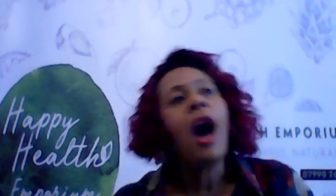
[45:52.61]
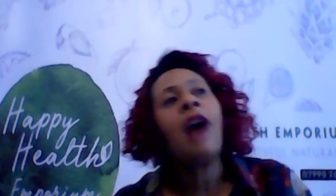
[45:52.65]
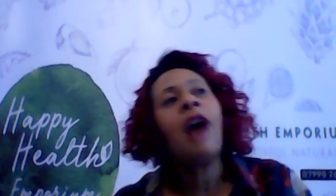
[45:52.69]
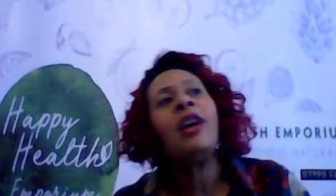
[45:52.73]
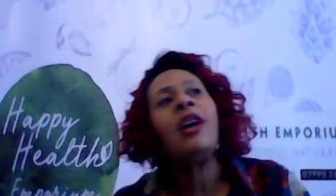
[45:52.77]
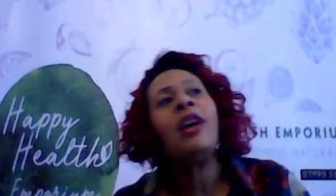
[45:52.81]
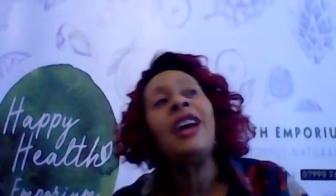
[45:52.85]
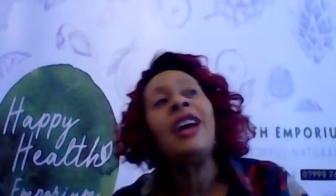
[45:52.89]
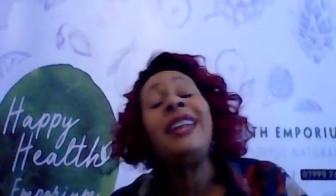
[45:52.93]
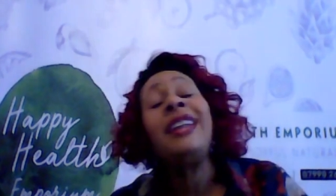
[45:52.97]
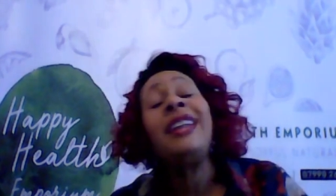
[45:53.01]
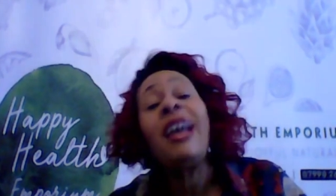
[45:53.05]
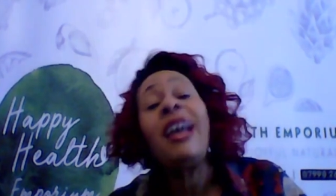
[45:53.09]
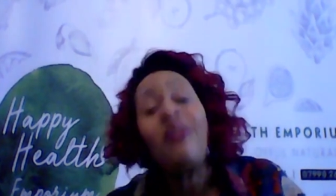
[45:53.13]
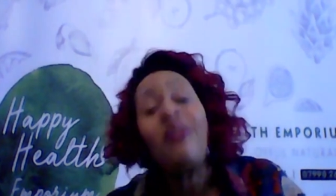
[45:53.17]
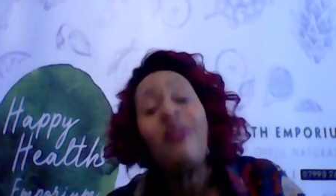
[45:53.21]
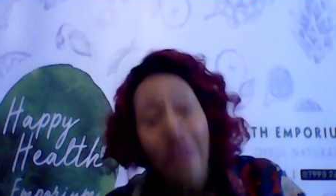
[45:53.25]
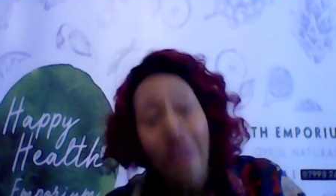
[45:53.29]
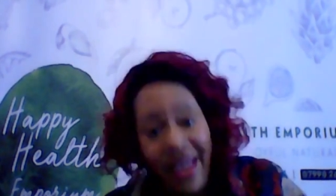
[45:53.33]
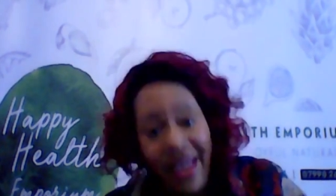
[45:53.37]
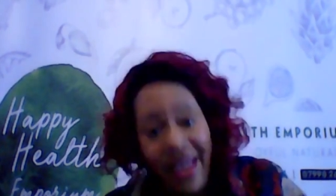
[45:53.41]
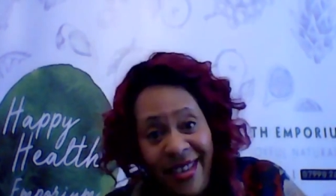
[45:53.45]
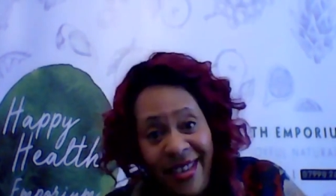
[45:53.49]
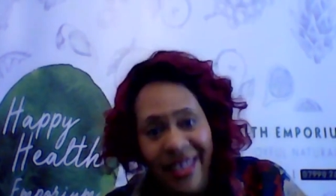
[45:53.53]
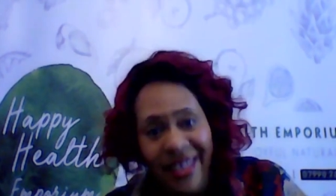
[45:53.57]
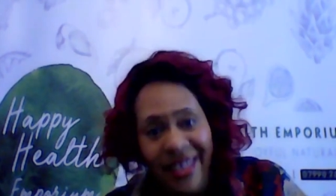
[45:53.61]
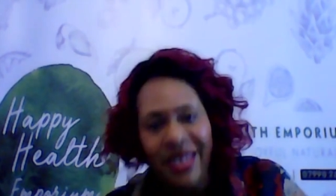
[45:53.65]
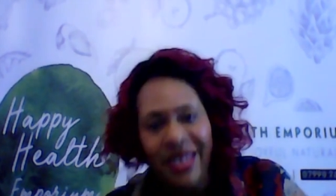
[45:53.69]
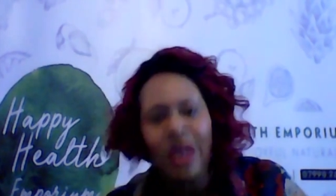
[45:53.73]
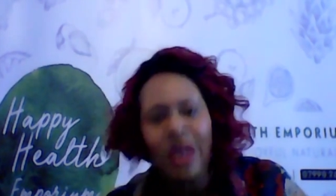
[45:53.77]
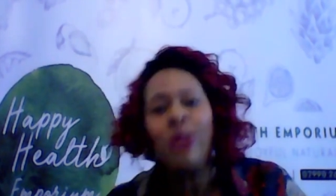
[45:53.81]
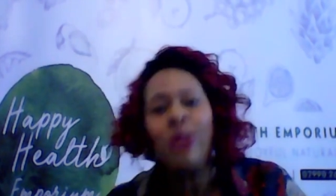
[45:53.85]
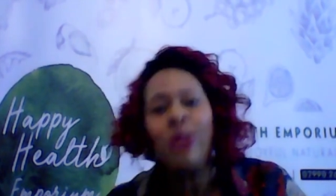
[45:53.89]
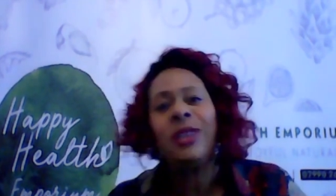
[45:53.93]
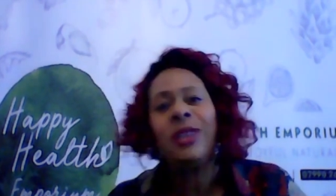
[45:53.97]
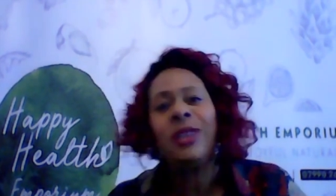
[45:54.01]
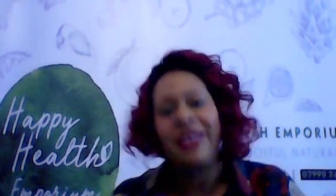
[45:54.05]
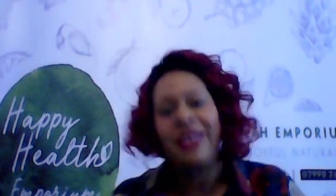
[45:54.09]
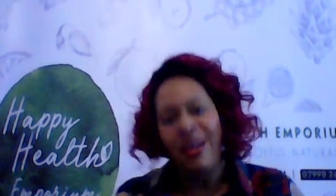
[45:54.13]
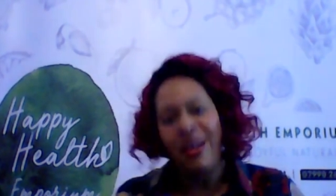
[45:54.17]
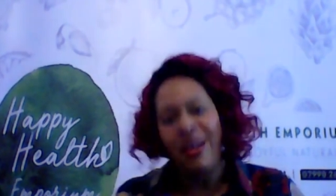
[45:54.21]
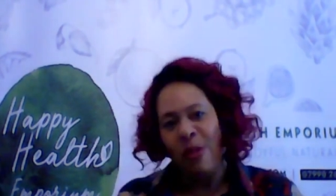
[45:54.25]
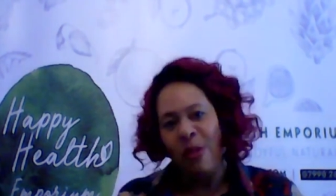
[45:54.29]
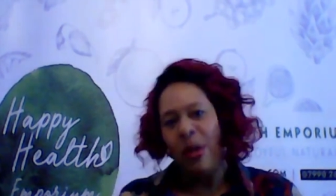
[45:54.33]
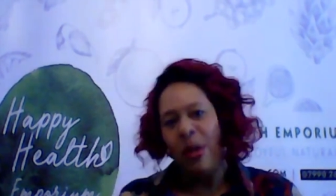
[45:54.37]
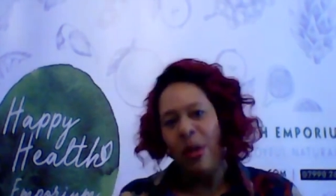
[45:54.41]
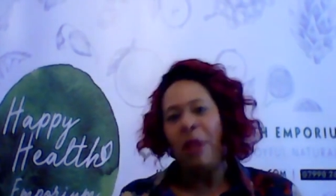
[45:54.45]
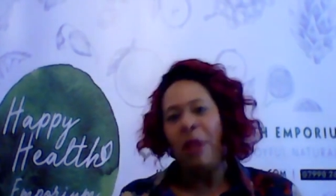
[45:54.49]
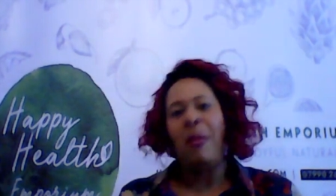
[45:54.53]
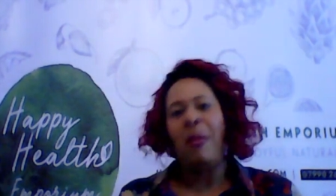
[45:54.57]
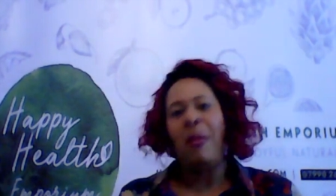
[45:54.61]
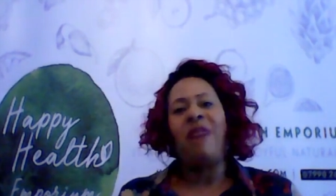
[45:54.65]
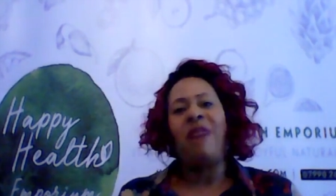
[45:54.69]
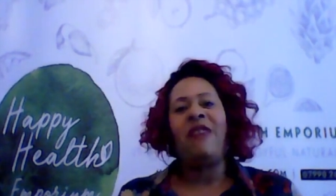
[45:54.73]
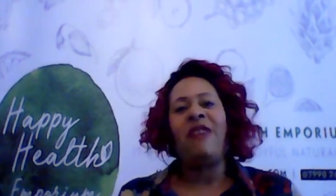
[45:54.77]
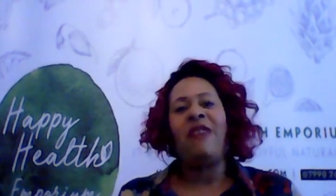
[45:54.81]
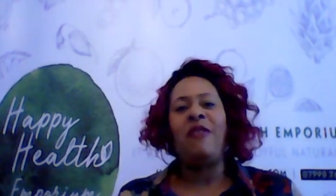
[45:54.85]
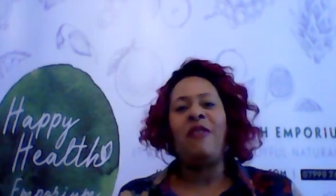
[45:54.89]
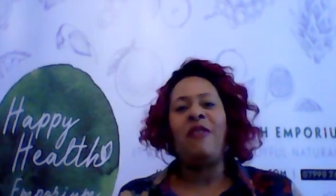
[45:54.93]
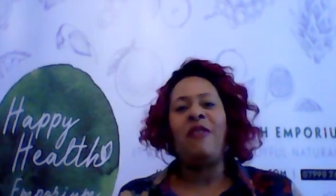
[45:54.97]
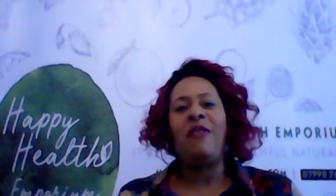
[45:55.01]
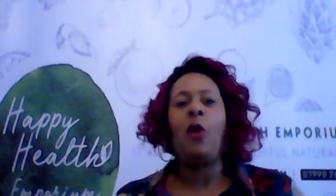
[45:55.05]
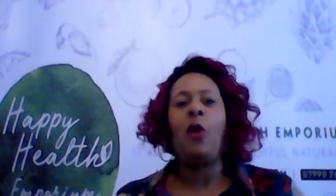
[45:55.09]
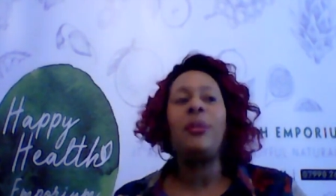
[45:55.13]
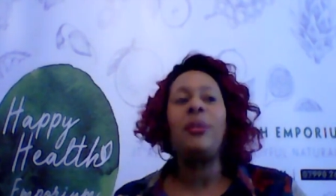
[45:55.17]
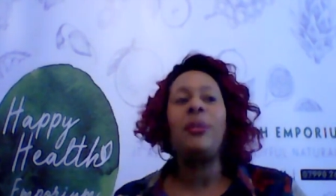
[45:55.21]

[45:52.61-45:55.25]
Annette Fagan, who's another one of my favorite comics.